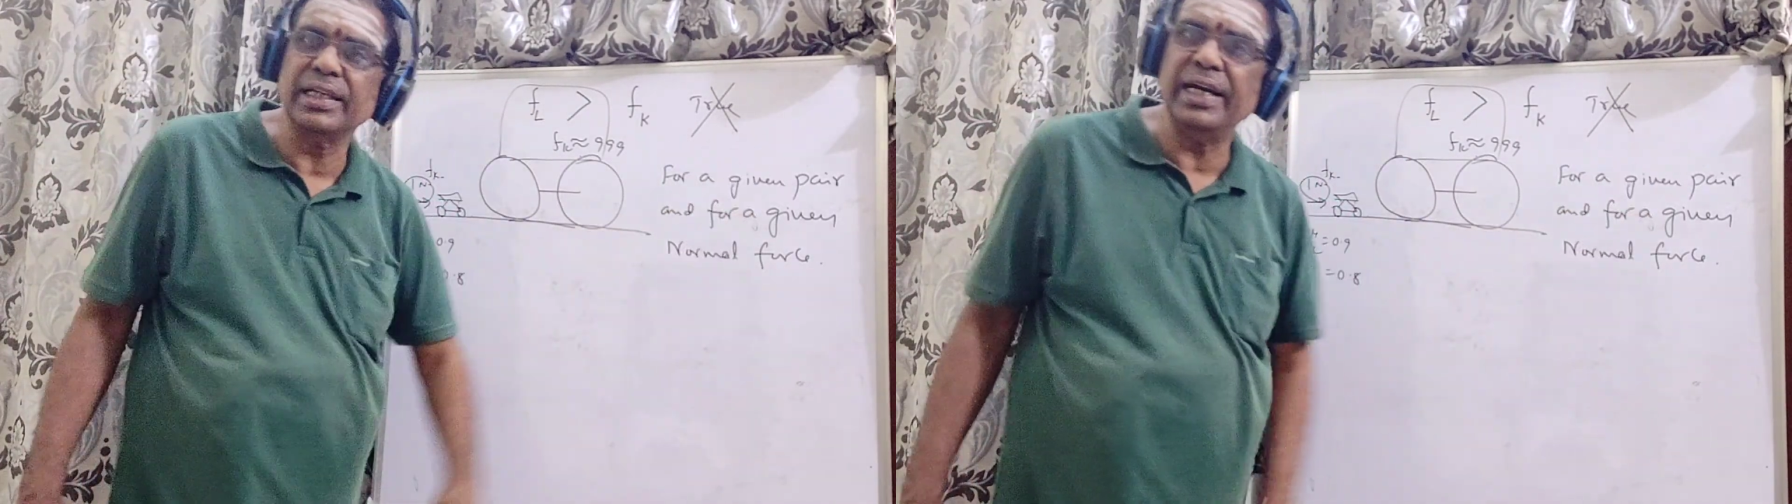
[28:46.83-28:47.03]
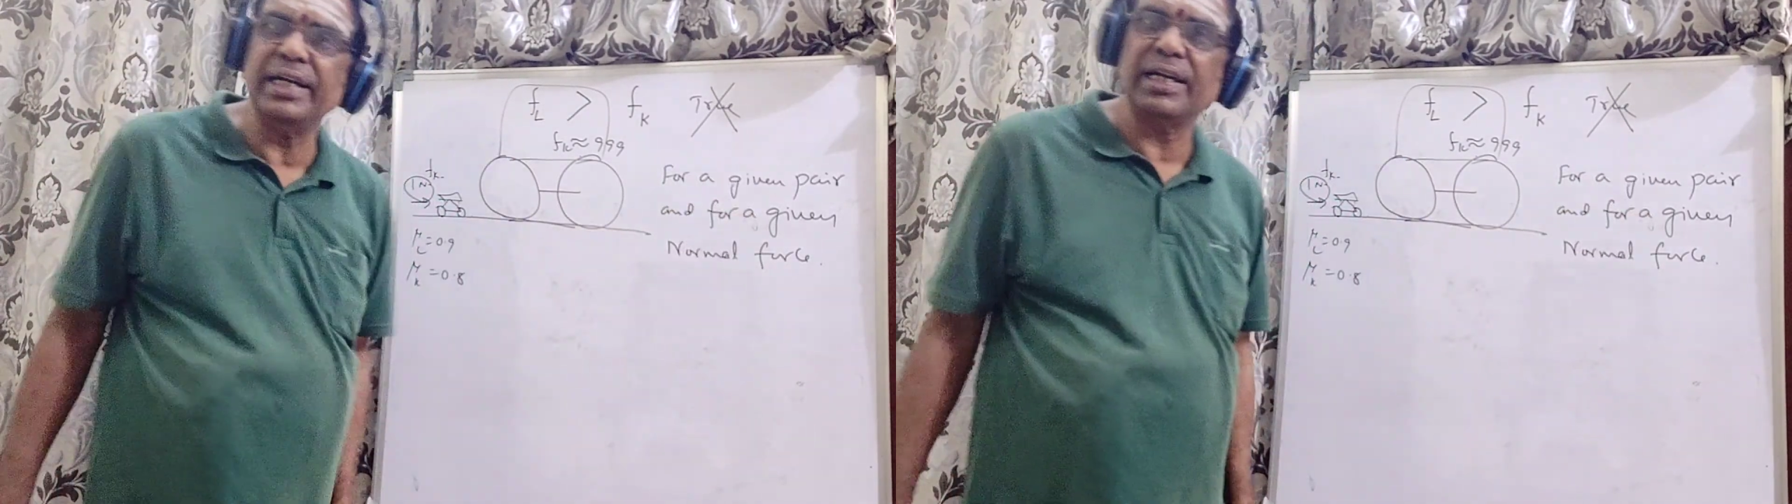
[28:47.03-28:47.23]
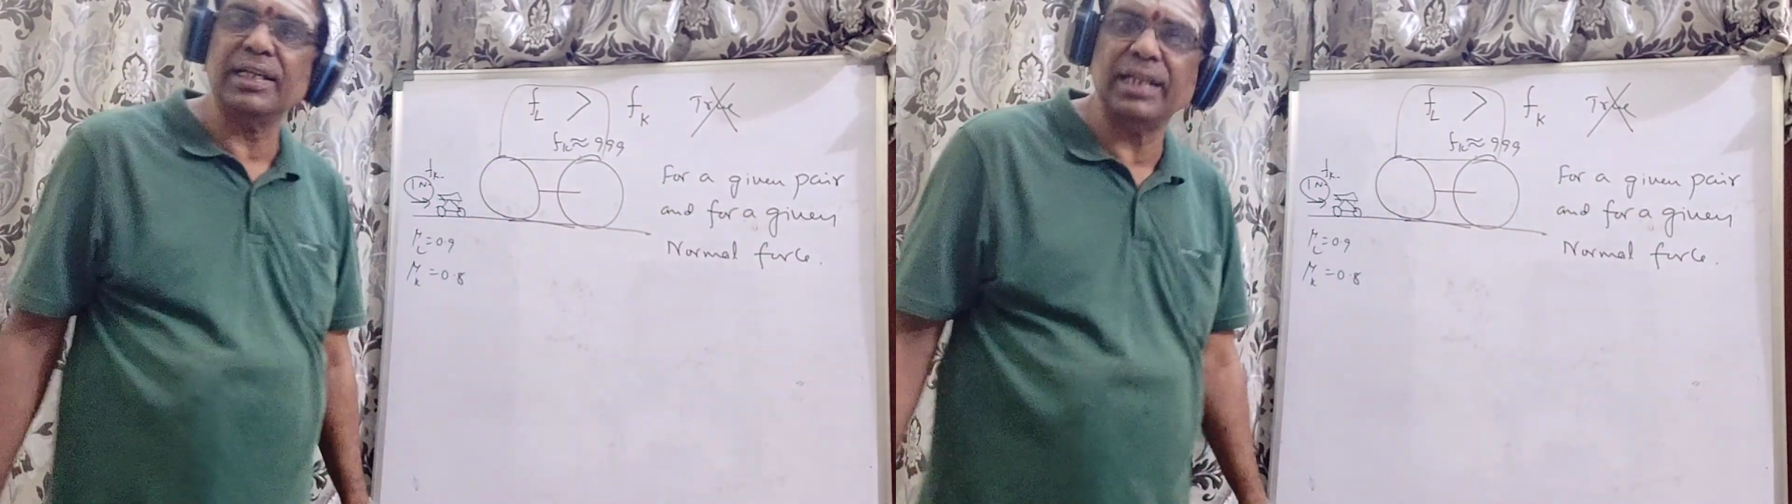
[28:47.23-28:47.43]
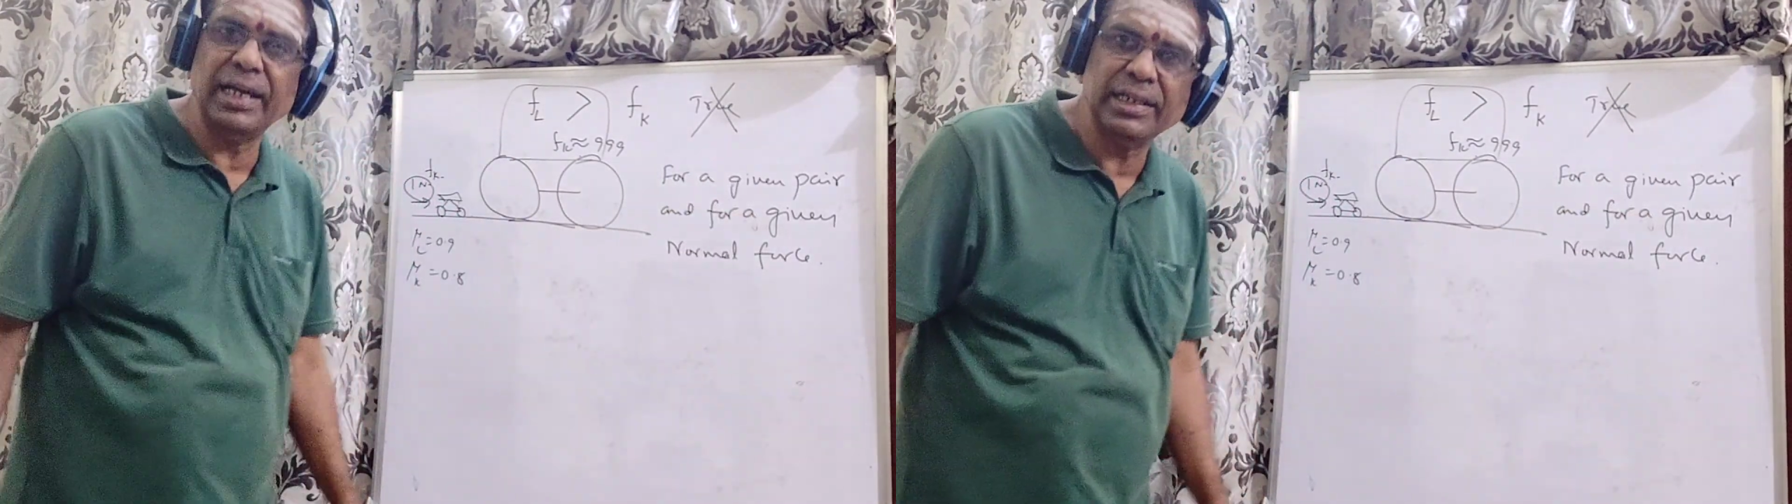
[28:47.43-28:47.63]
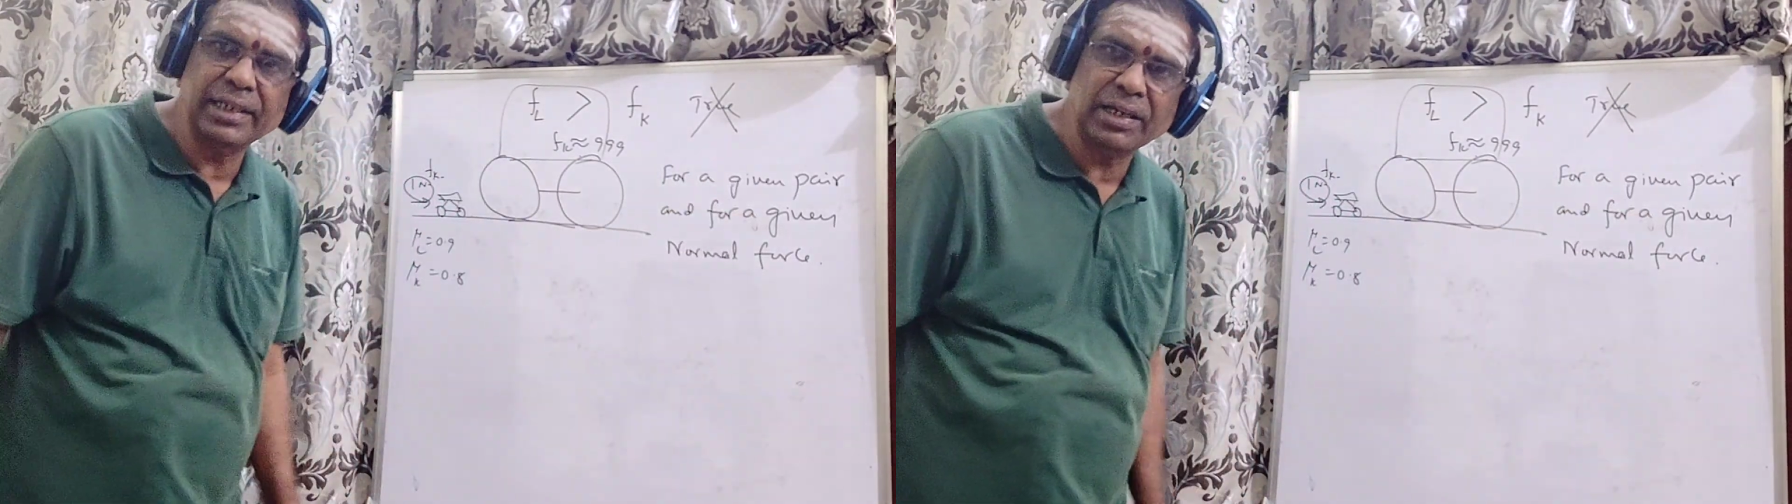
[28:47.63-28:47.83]
greater
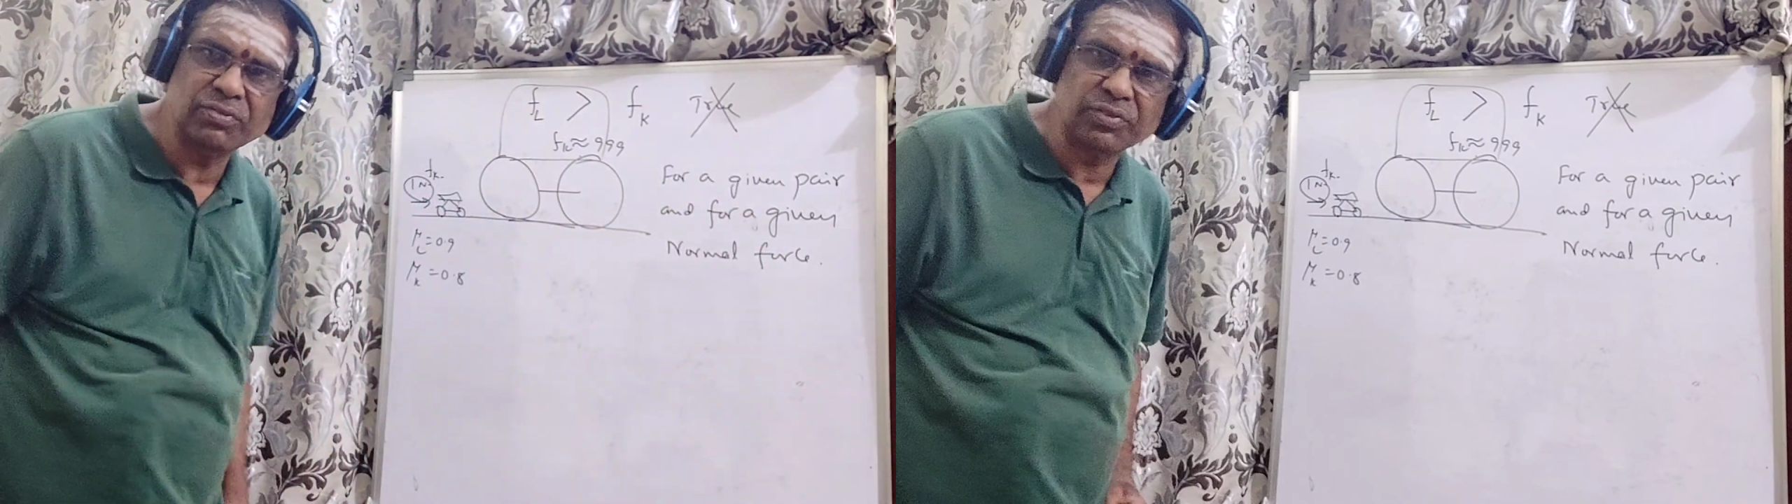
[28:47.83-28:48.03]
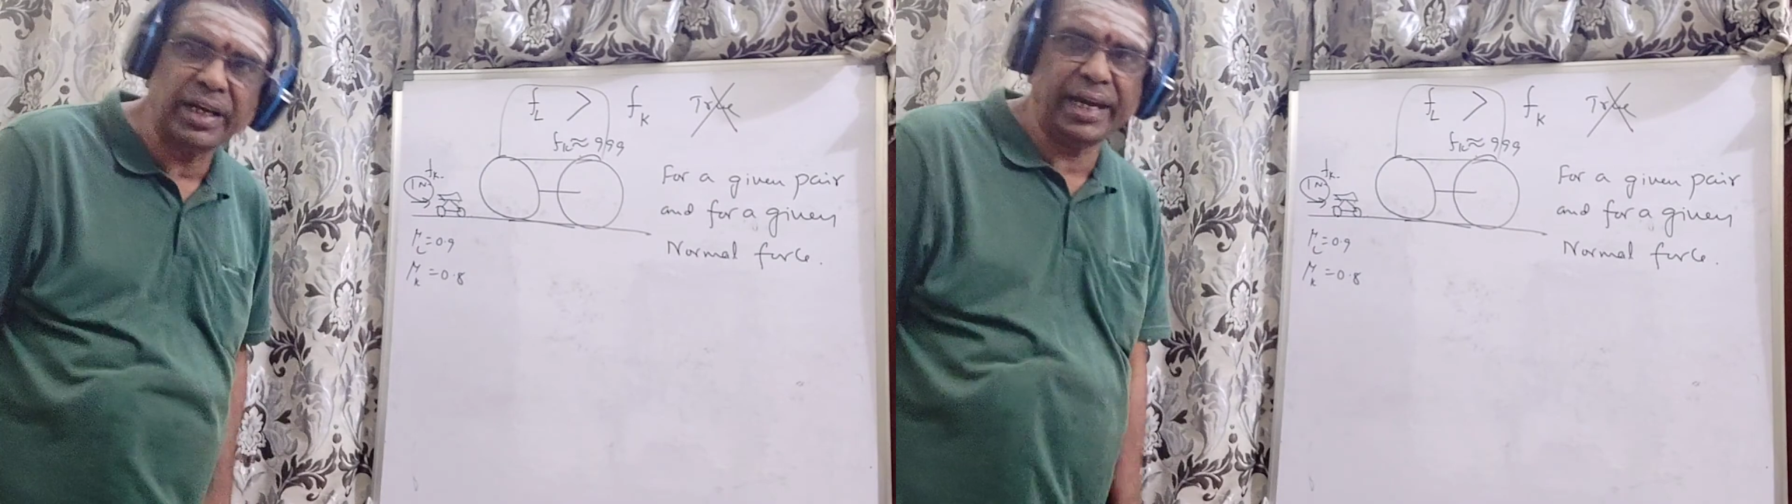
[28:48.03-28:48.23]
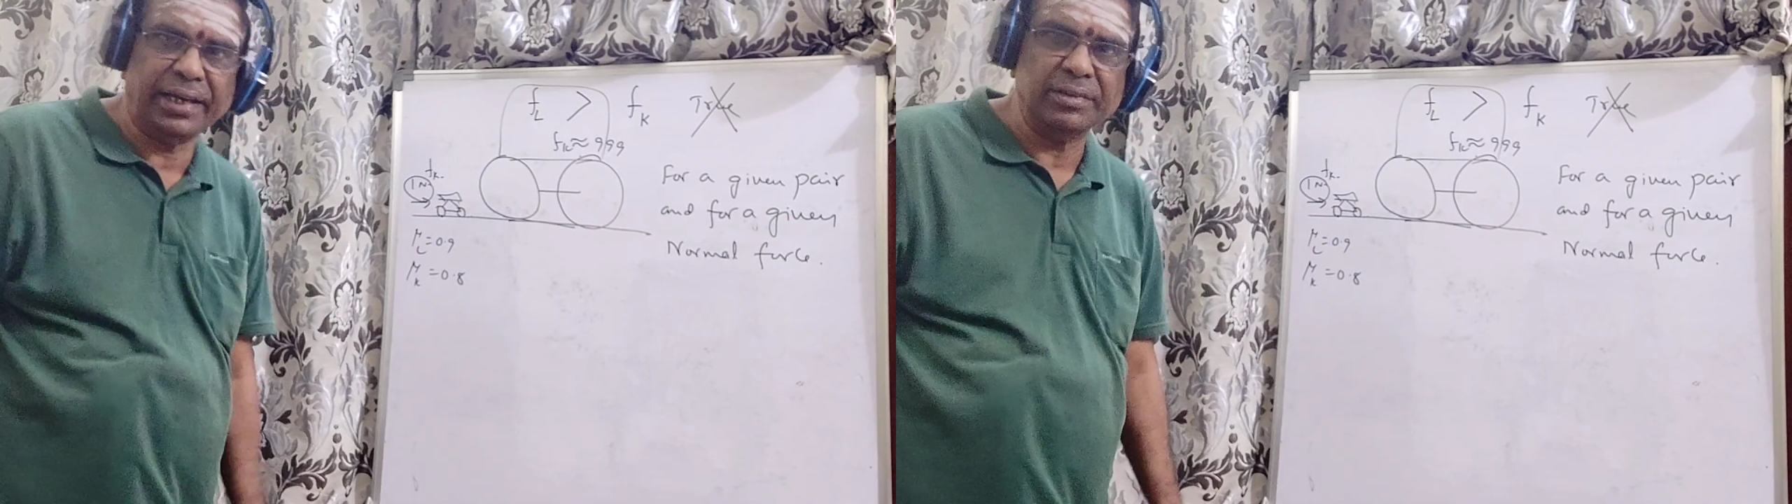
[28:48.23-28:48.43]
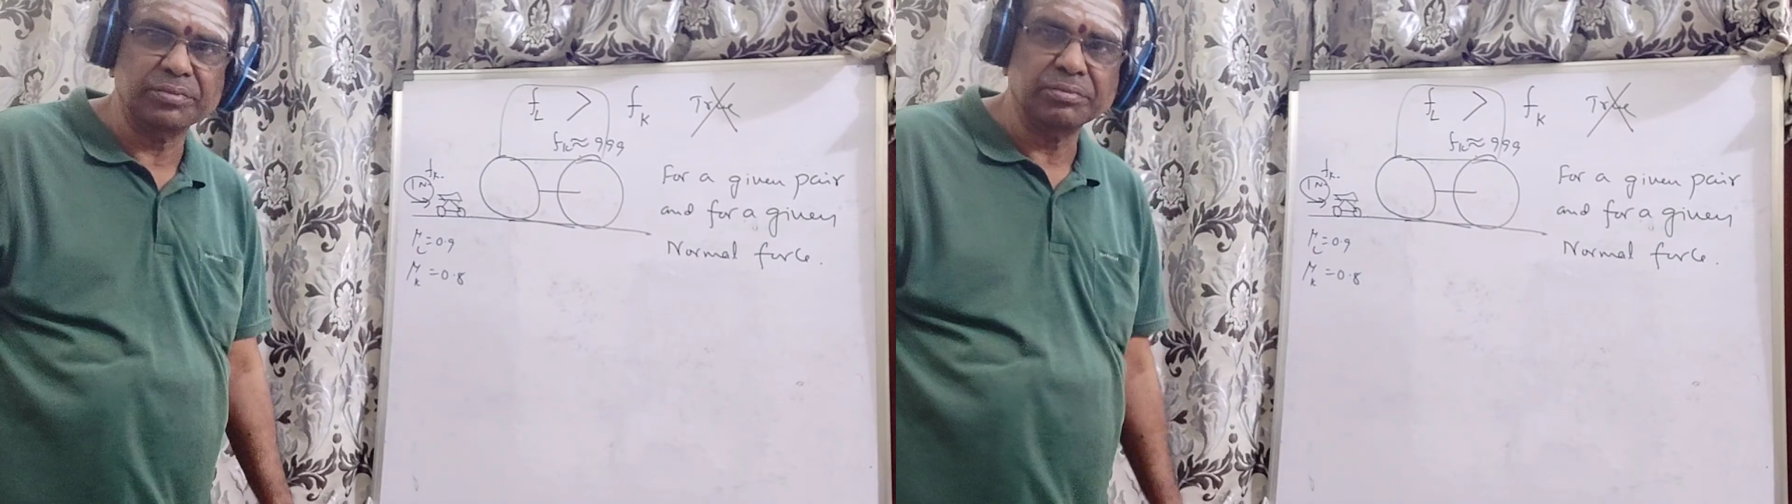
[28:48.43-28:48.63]
than Fk.